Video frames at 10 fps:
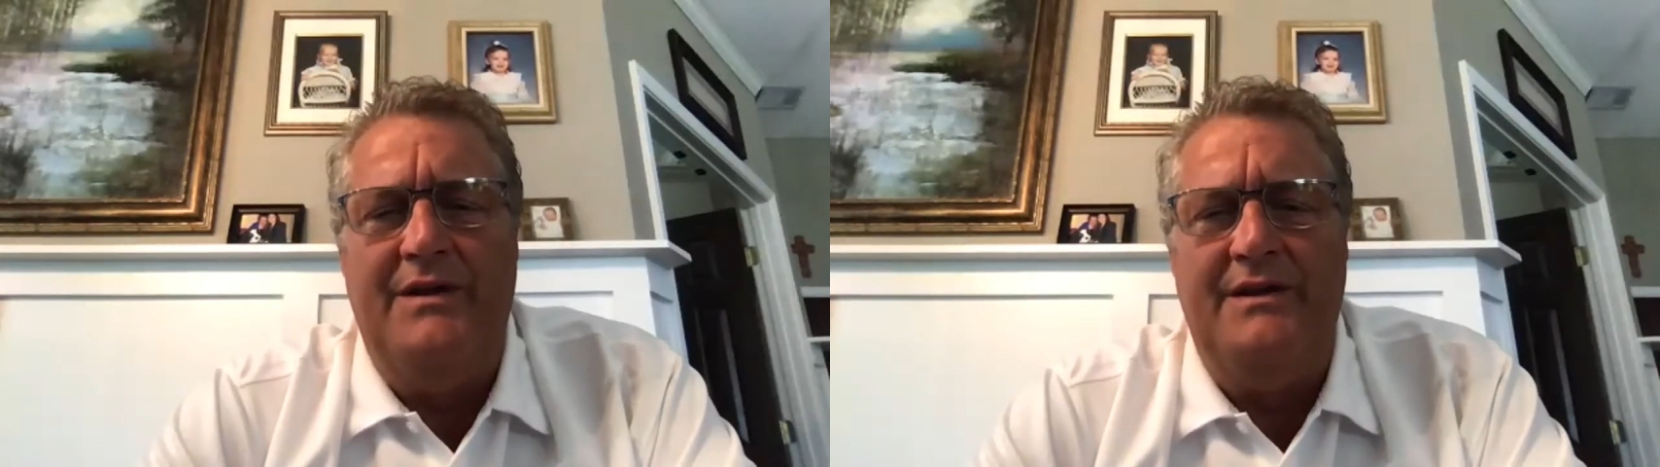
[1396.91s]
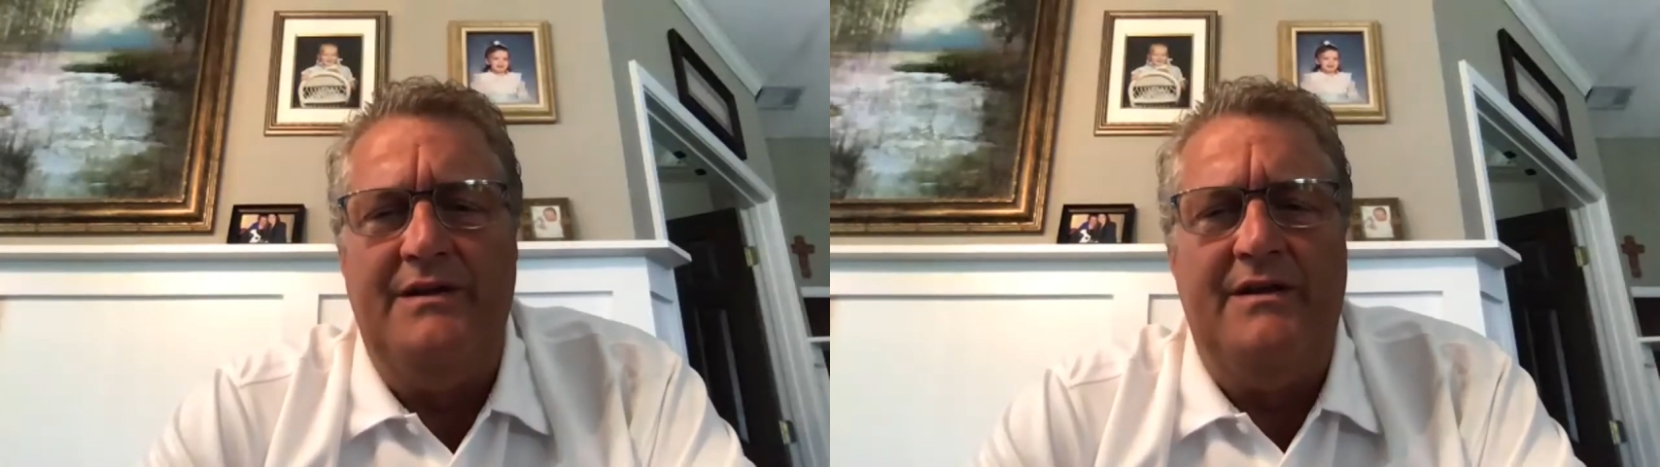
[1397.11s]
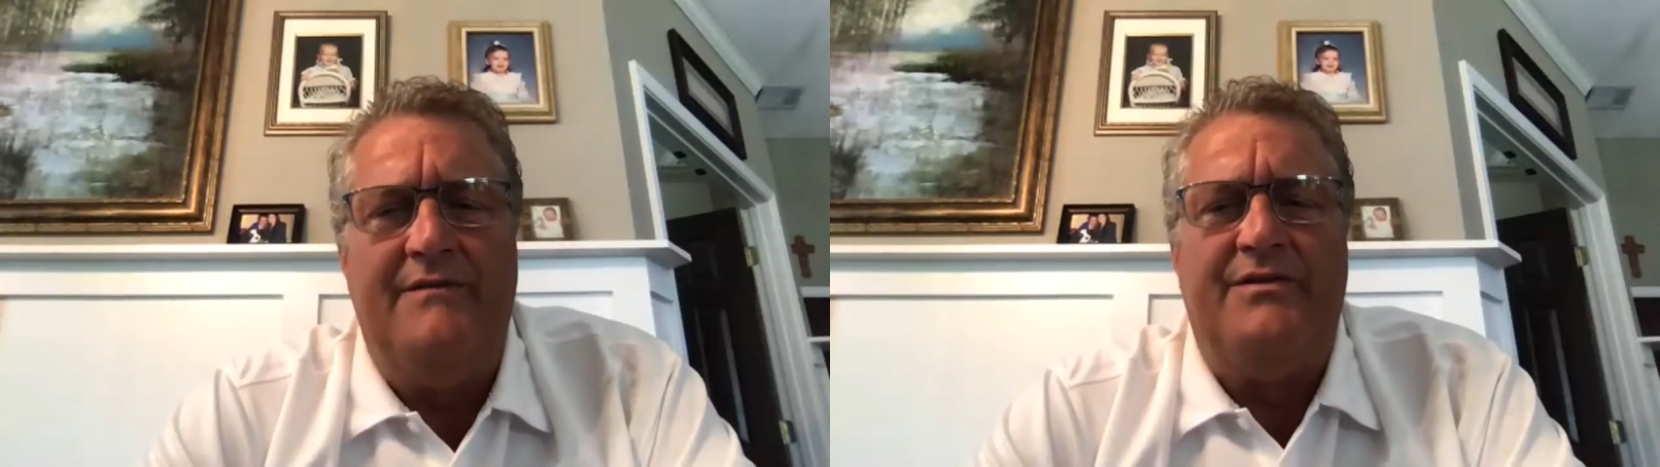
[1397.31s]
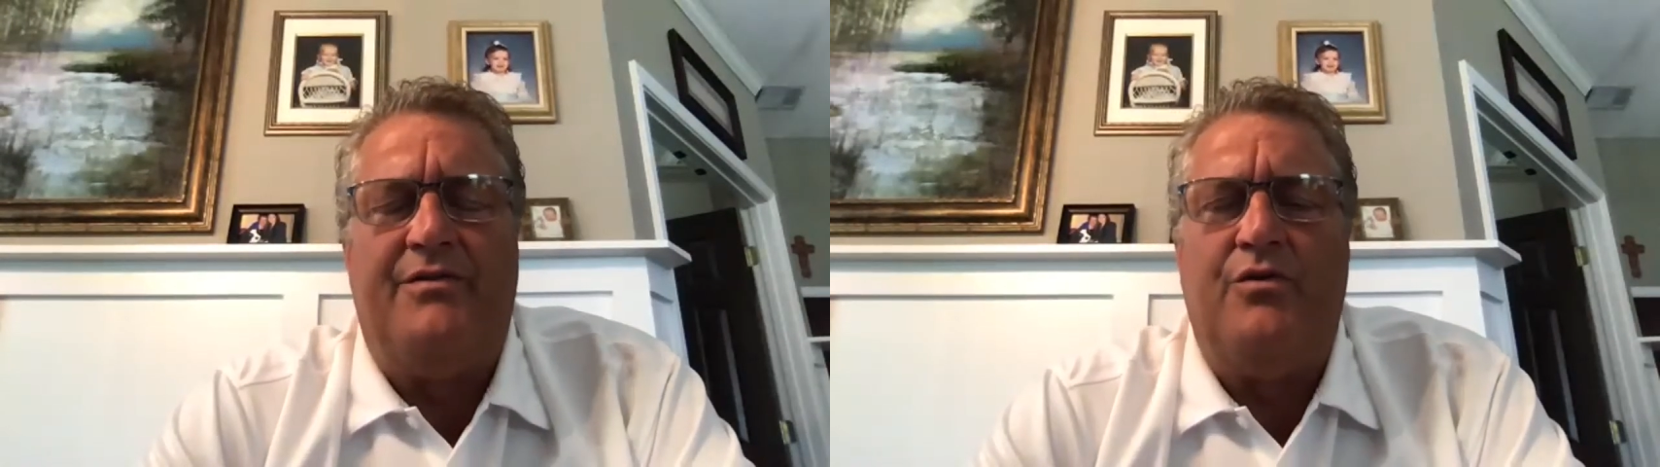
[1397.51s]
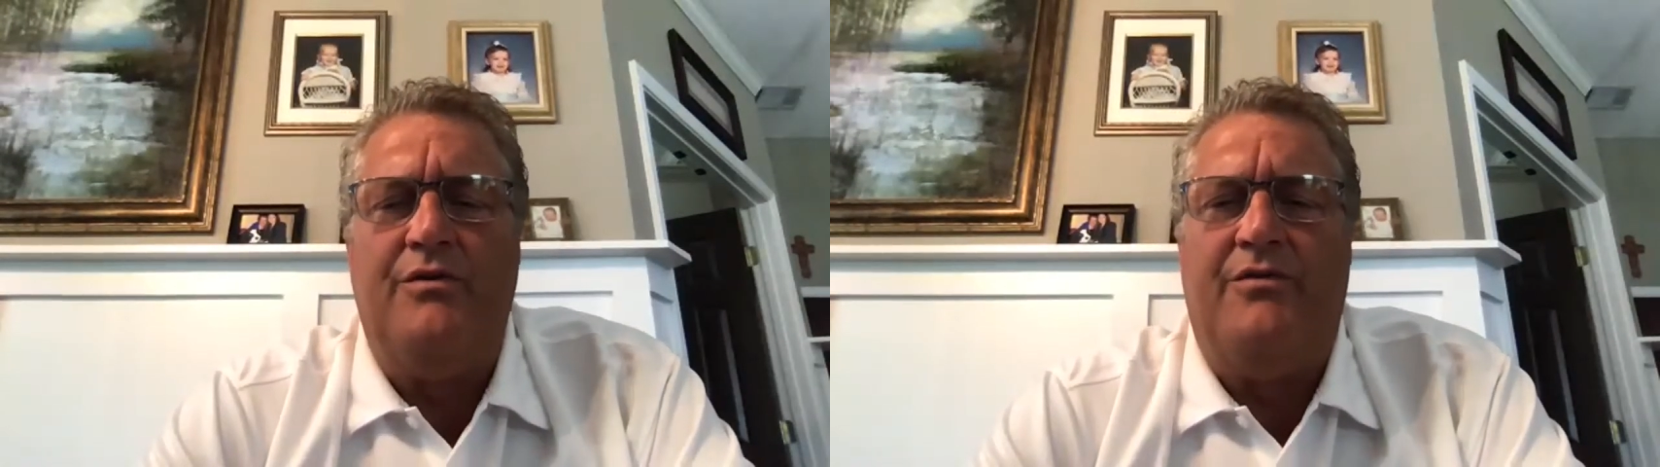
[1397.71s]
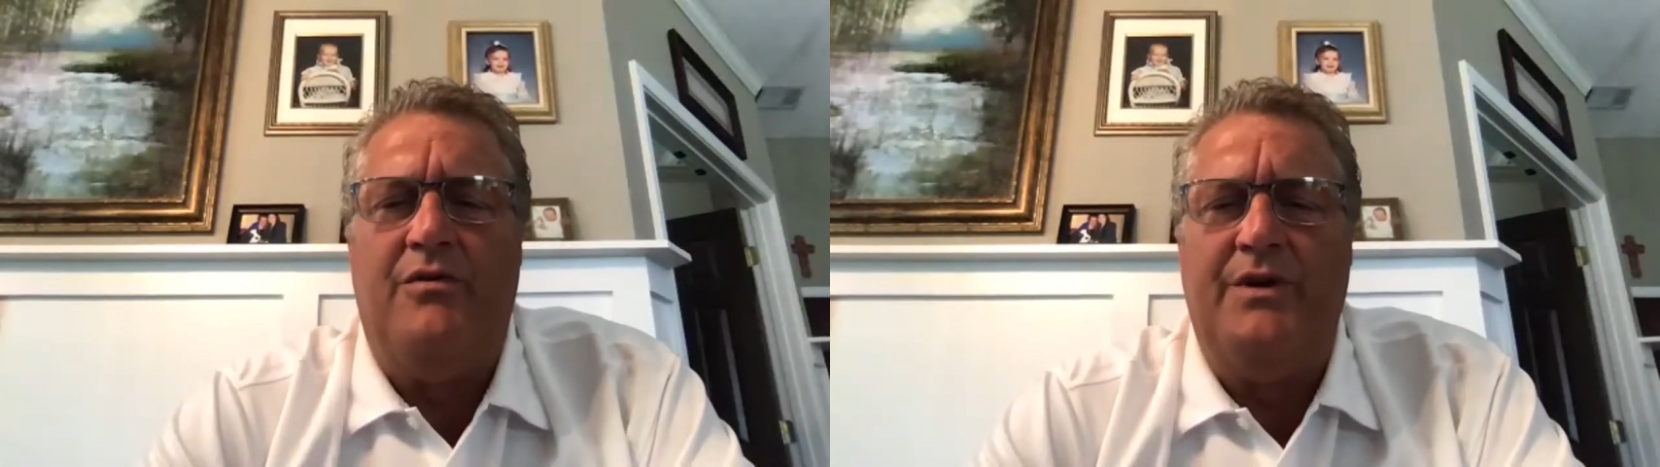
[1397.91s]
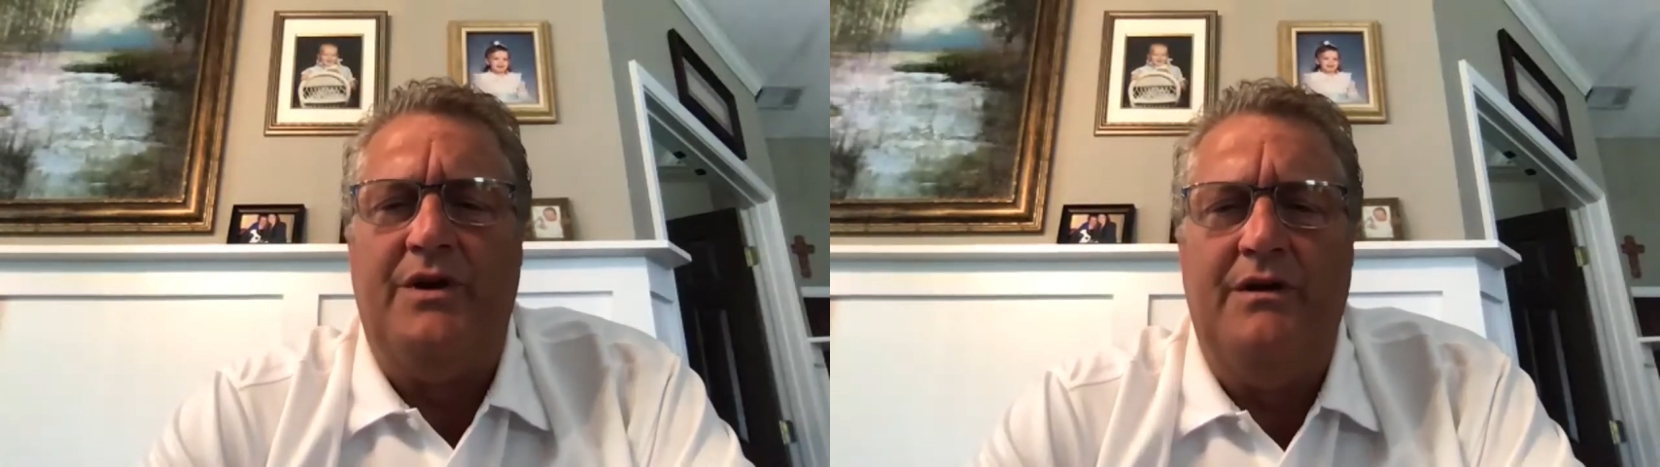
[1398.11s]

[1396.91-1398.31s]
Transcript: did the inventory for me,